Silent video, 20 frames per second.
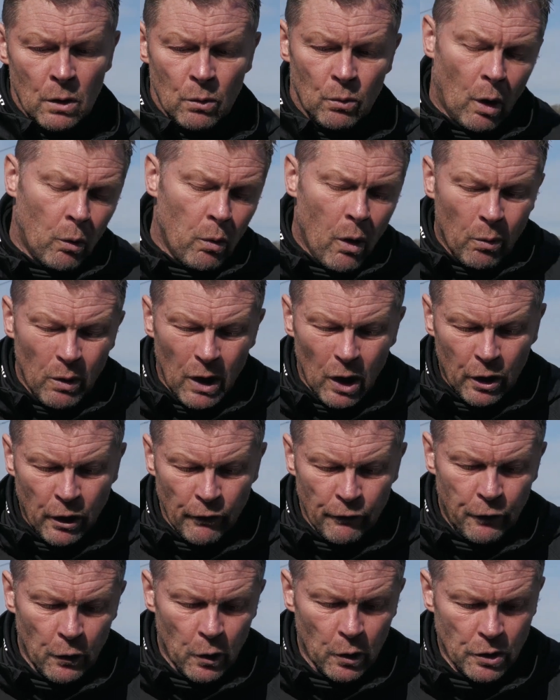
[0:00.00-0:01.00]
Well, one we're
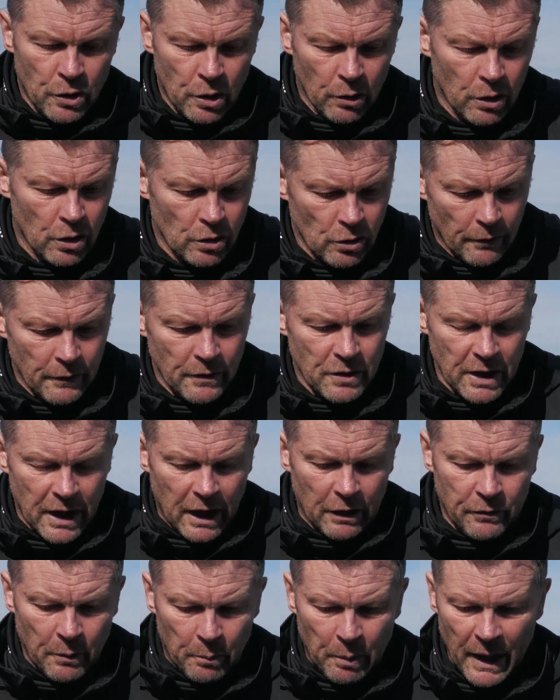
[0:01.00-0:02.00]
looking forward to, because
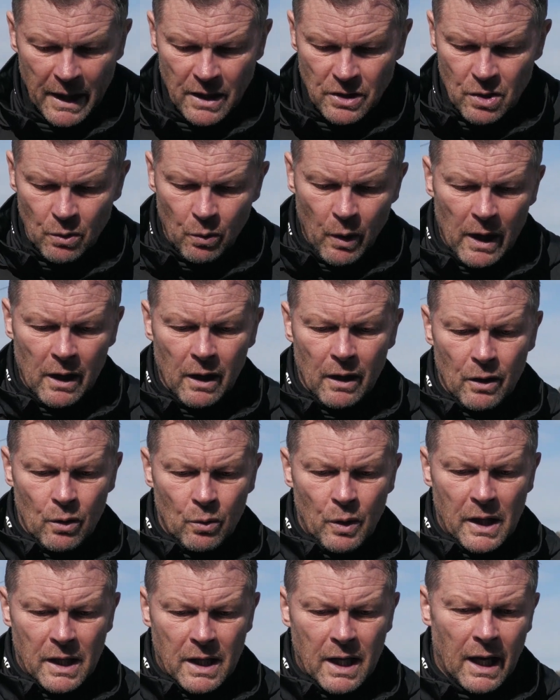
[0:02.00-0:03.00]
obviously after playing so well at
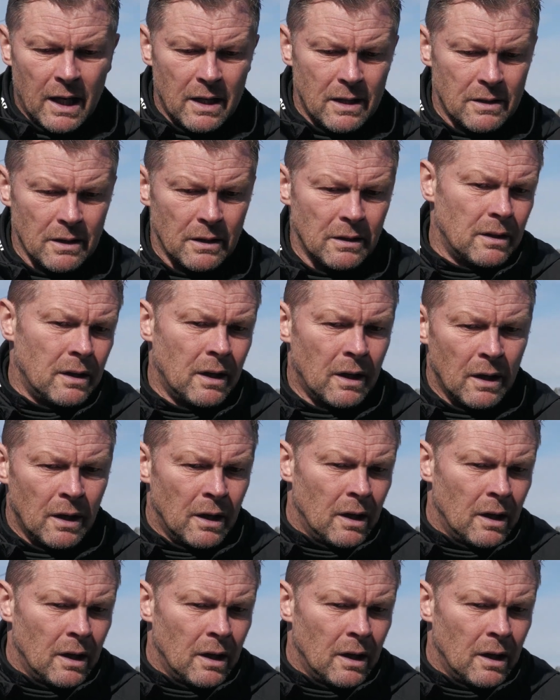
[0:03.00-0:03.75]
the weekend and